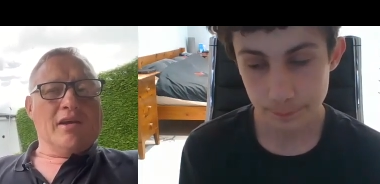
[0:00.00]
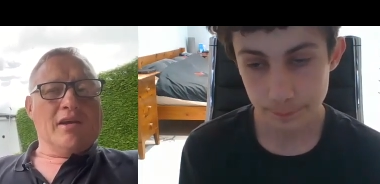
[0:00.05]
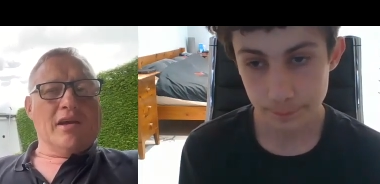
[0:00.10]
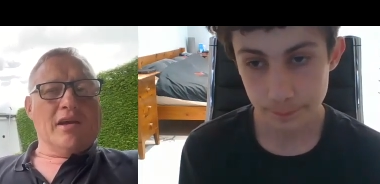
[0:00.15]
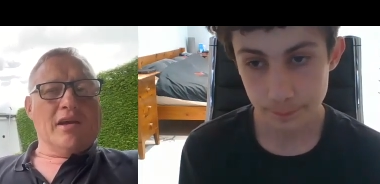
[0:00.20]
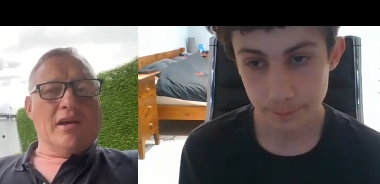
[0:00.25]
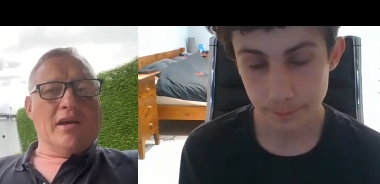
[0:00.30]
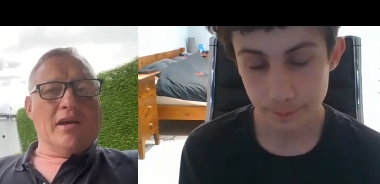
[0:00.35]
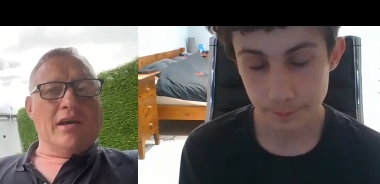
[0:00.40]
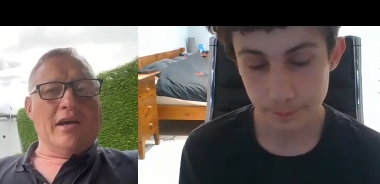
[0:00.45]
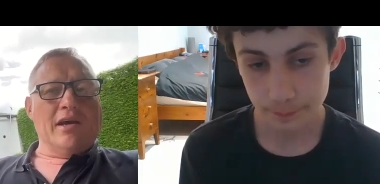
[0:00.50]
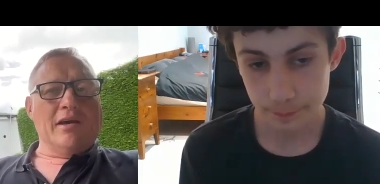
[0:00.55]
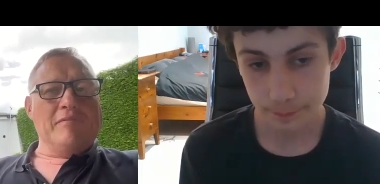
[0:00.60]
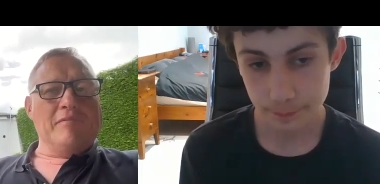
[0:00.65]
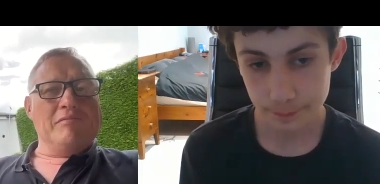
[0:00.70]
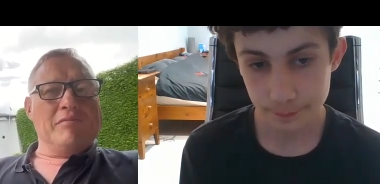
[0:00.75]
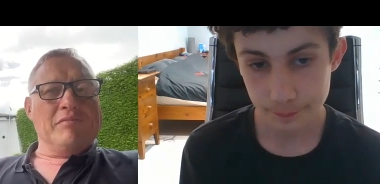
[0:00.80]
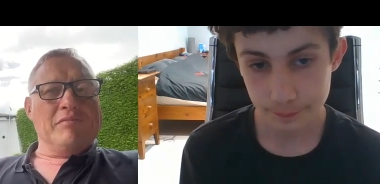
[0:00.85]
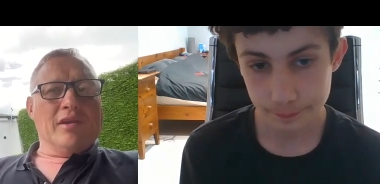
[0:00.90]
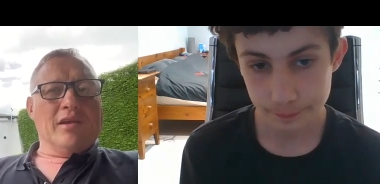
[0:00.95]
Speaker 1: Uh,
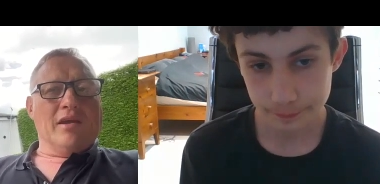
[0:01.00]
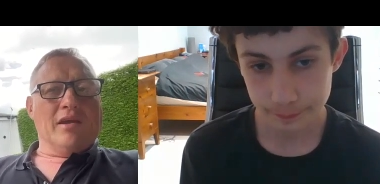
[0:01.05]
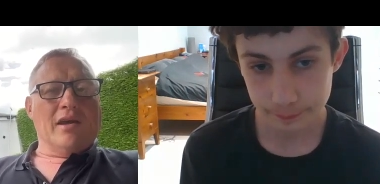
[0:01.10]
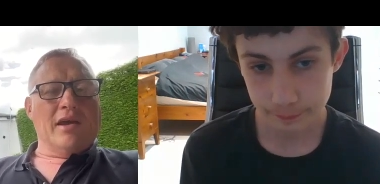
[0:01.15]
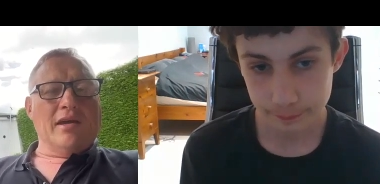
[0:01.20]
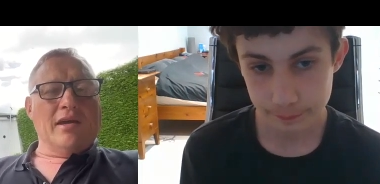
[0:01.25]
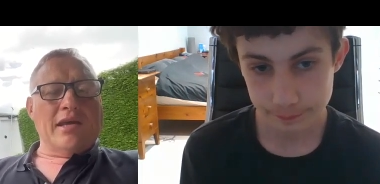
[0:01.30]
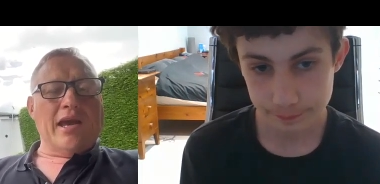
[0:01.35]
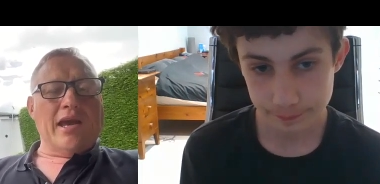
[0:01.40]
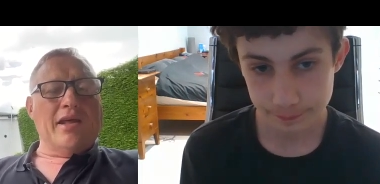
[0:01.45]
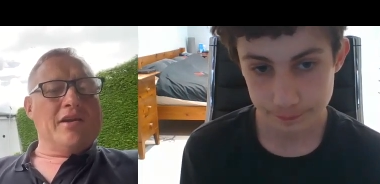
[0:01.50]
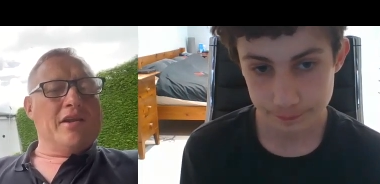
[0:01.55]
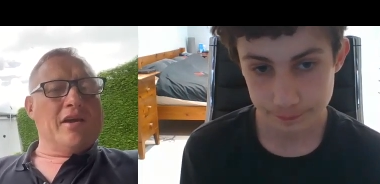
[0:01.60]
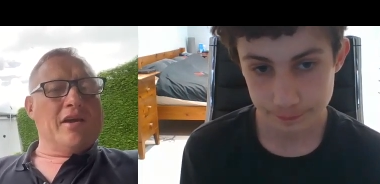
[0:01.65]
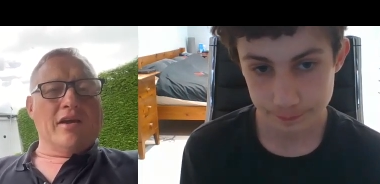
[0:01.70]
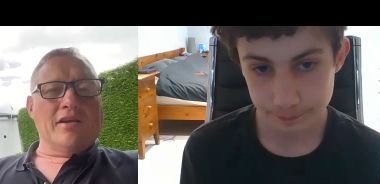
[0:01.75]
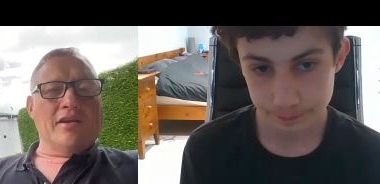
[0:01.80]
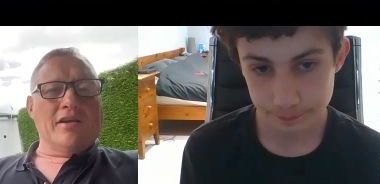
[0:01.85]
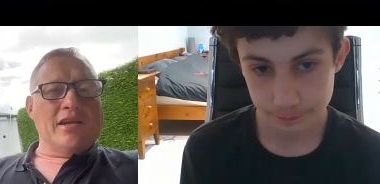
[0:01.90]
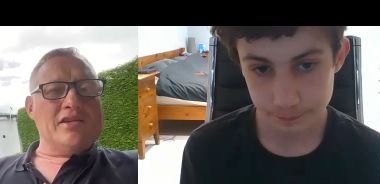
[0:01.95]
um, uh, and the
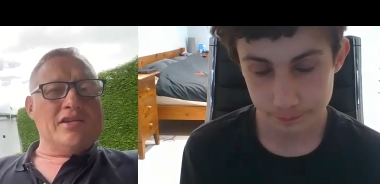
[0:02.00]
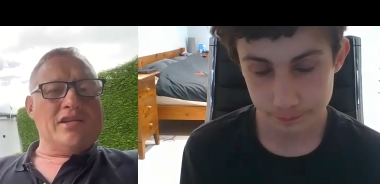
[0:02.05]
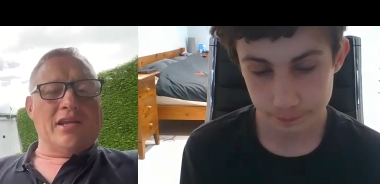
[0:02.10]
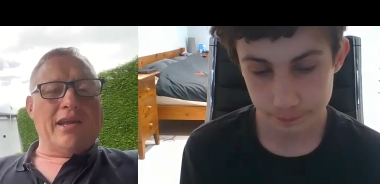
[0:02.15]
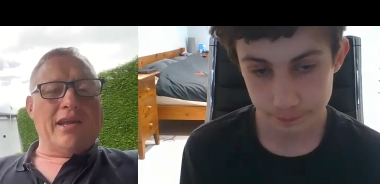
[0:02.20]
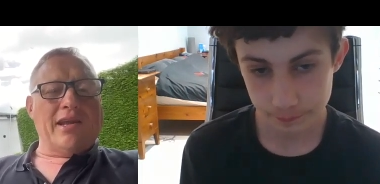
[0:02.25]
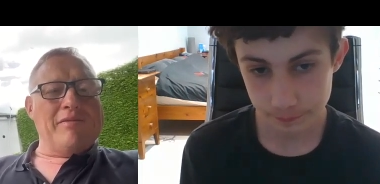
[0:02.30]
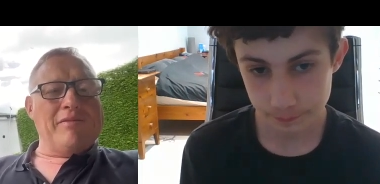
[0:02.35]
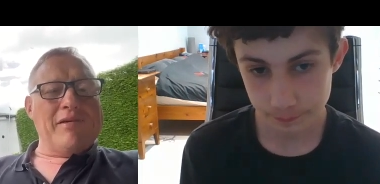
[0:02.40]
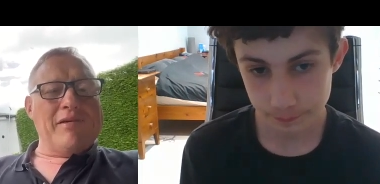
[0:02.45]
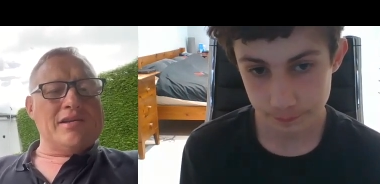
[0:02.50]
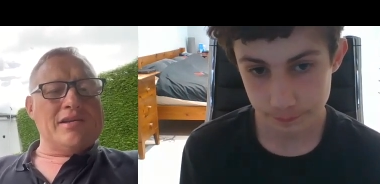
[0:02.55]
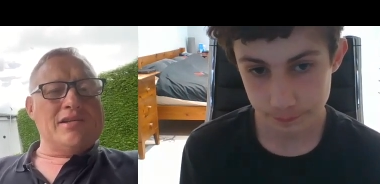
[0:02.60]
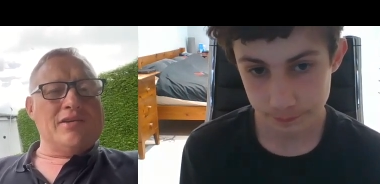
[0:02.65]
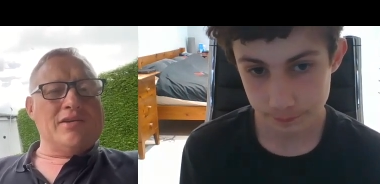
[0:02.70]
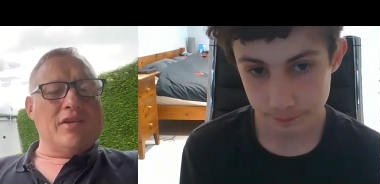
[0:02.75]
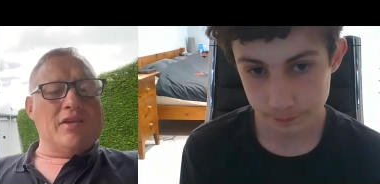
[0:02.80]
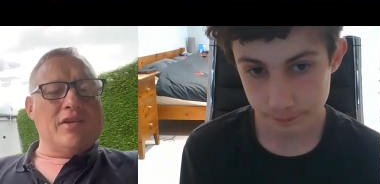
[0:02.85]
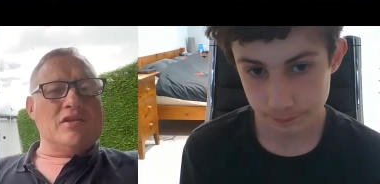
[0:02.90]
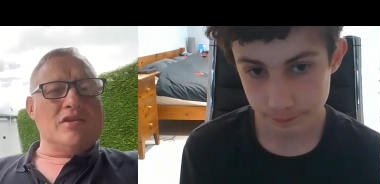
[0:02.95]
idea is to keep them active.
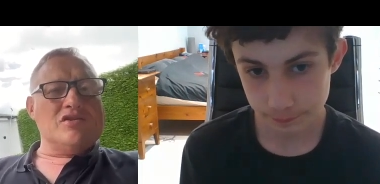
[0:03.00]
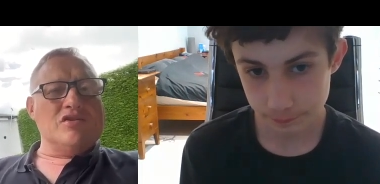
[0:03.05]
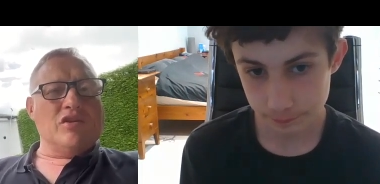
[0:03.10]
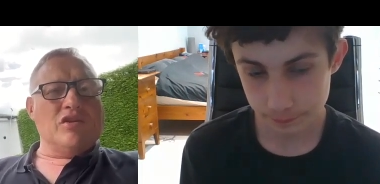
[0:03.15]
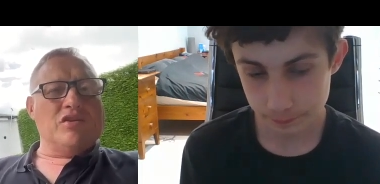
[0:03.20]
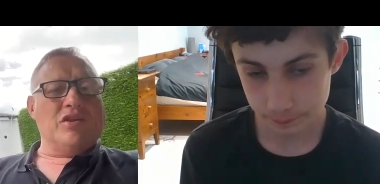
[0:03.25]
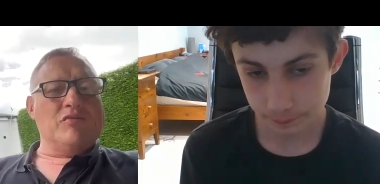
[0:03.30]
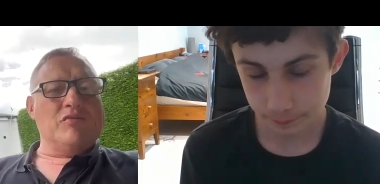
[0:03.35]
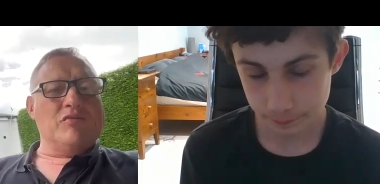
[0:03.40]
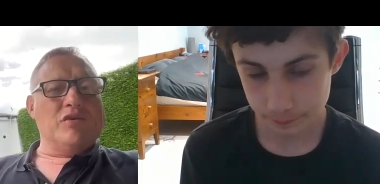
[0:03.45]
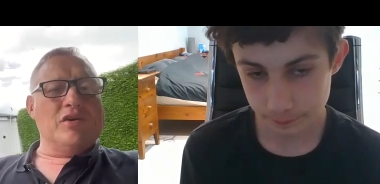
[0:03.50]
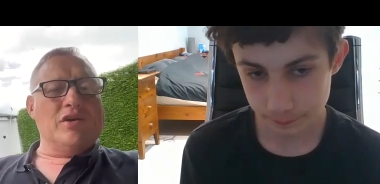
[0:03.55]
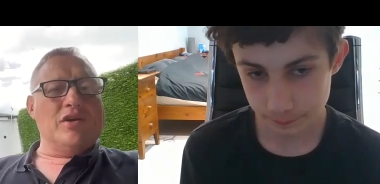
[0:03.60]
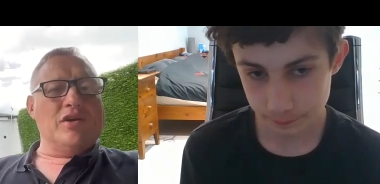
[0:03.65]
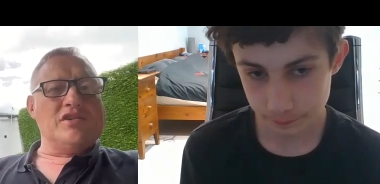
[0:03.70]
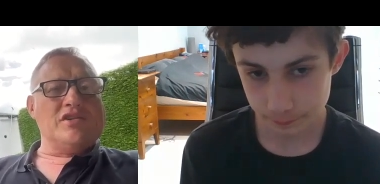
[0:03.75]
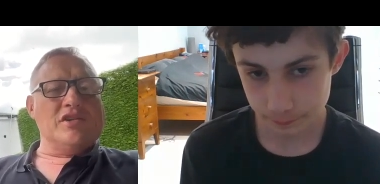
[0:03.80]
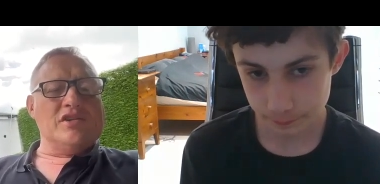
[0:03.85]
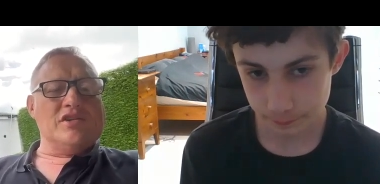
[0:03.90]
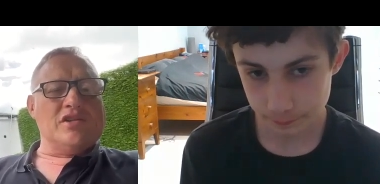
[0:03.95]
I think there's nothing worse
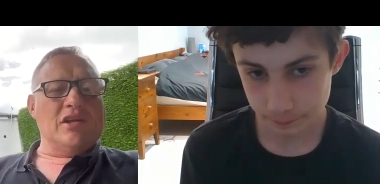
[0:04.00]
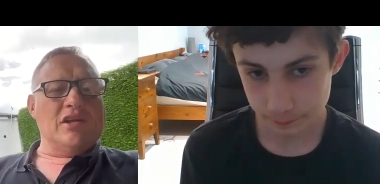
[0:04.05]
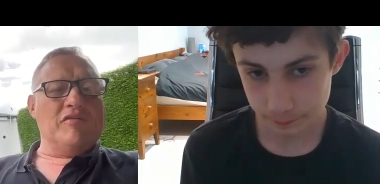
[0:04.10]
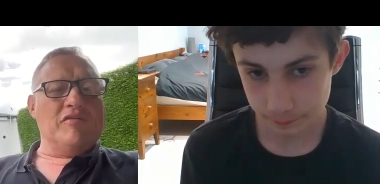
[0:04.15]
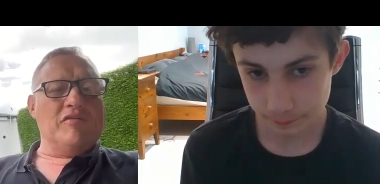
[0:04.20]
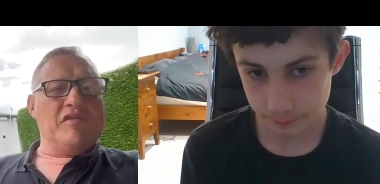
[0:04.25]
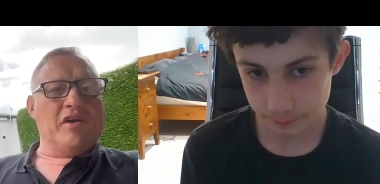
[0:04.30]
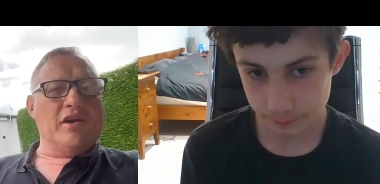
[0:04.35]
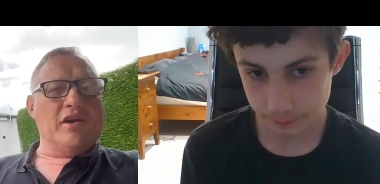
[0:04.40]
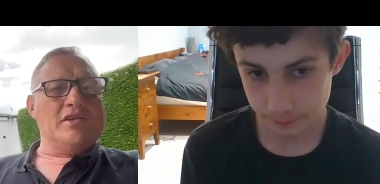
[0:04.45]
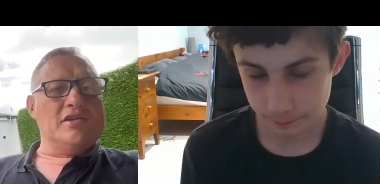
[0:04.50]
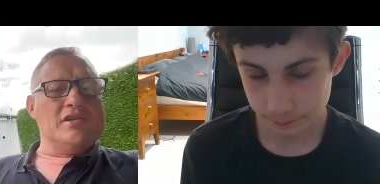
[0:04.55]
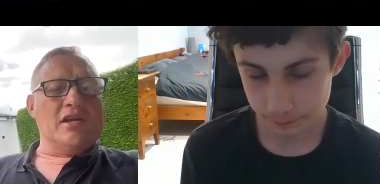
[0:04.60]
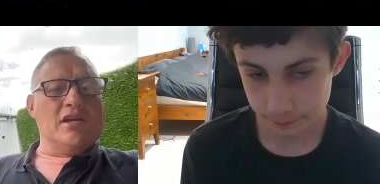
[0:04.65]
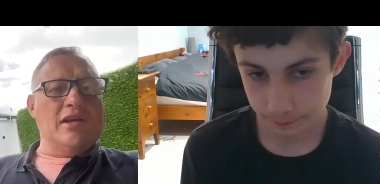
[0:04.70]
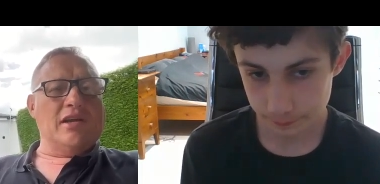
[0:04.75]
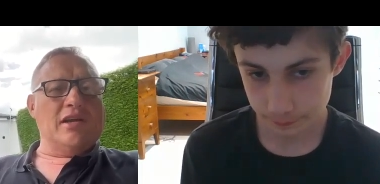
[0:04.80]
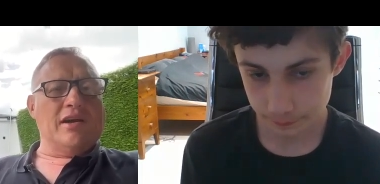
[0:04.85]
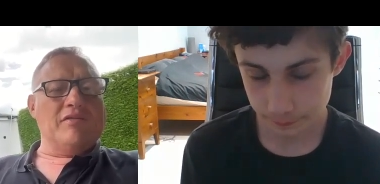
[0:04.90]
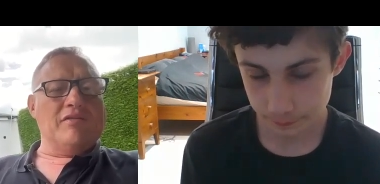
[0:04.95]
than seeing fighters only
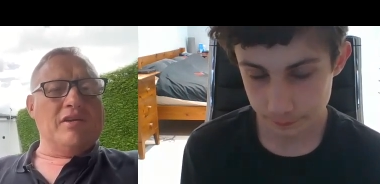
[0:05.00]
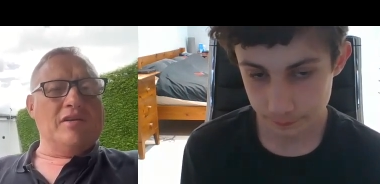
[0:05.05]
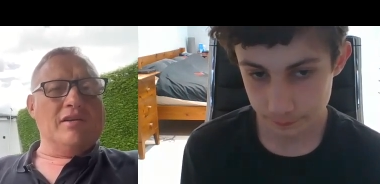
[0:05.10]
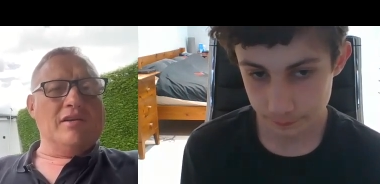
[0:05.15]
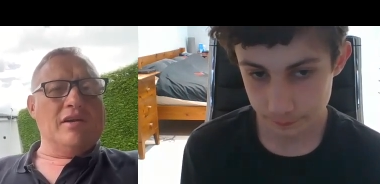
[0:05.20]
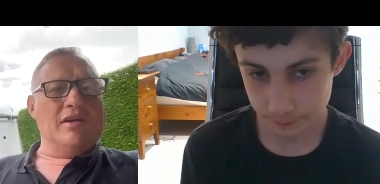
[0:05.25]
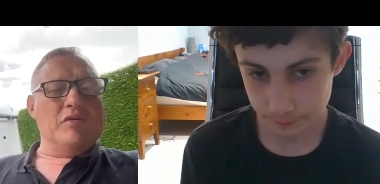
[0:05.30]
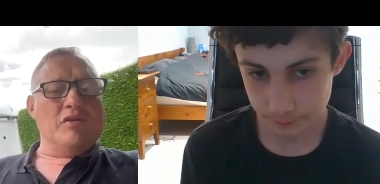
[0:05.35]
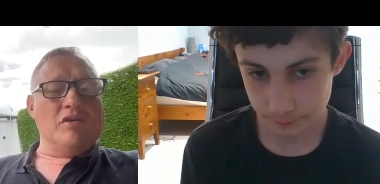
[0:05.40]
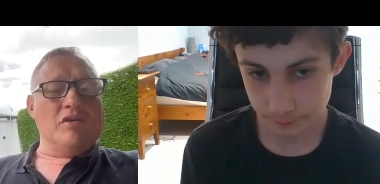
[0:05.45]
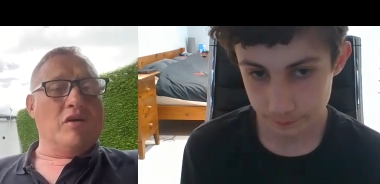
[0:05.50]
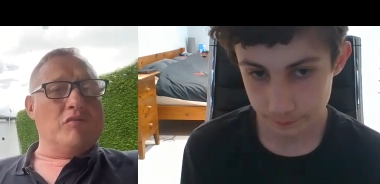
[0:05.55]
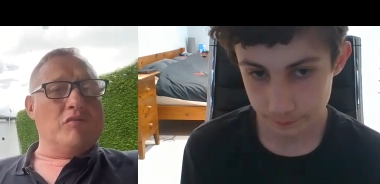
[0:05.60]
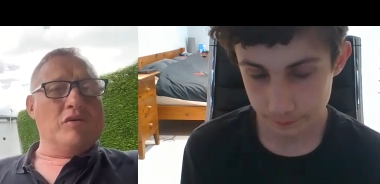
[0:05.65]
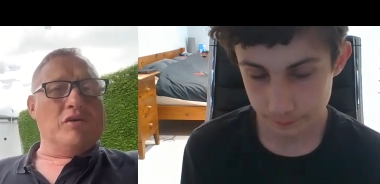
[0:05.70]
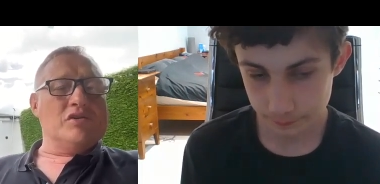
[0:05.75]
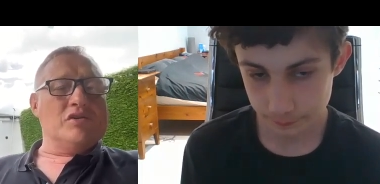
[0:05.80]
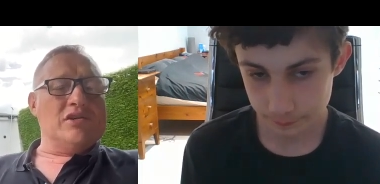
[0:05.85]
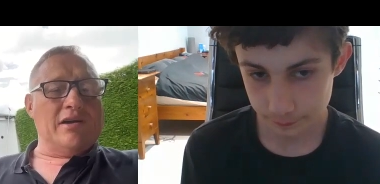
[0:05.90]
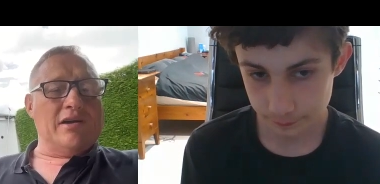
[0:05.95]
having who are not world
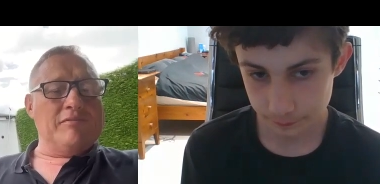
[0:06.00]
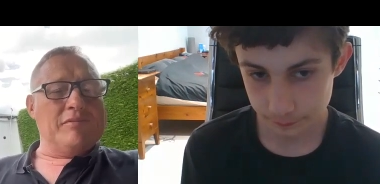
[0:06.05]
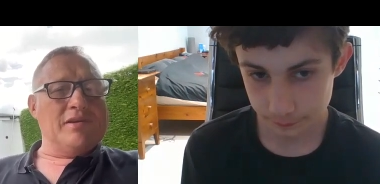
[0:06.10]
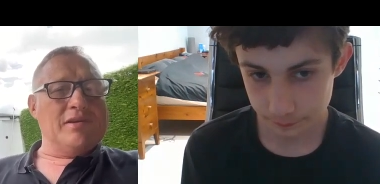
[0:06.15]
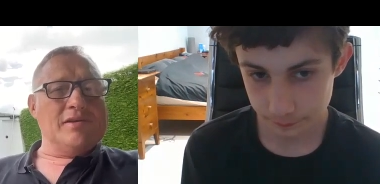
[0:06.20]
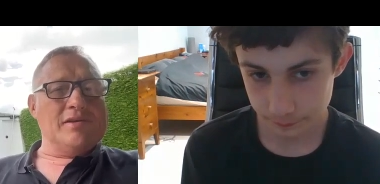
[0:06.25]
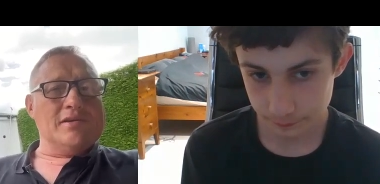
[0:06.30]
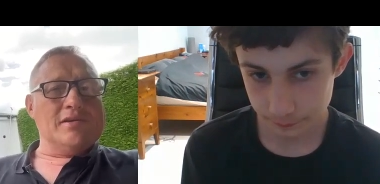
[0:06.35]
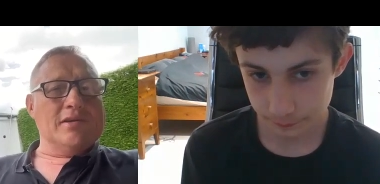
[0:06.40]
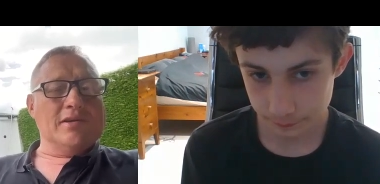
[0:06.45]
champions,